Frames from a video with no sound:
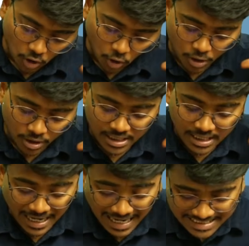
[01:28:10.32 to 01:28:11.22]
or
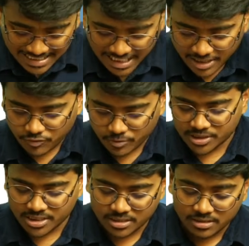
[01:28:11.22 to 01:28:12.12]
other
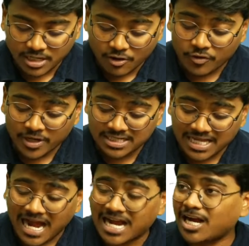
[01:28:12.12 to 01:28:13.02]
information where the
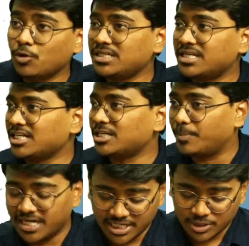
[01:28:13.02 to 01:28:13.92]
accountant
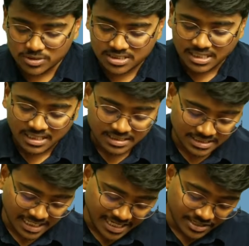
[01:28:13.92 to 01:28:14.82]
believes that
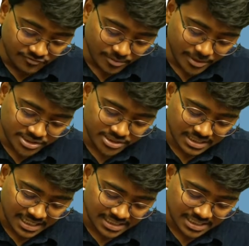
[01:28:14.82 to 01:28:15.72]
the information
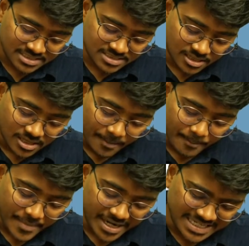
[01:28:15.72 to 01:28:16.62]
contains
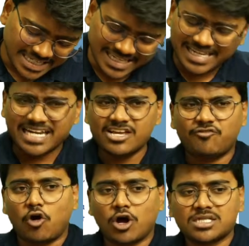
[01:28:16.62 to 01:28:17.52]
materially
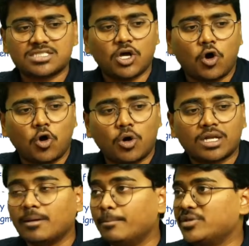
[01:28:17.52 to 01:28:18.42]
false or
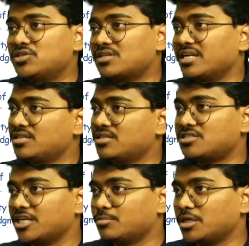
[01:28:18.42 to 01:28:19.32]
misleading
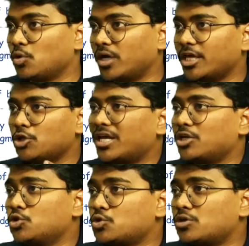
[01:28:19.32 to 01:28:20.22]
statement. Okay,
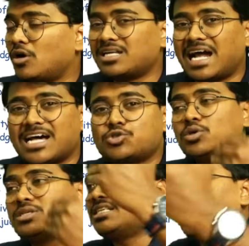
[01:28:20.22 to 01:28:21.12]
you should not
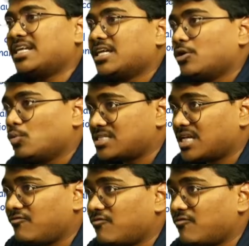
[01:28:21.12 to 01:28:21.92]
associate yourself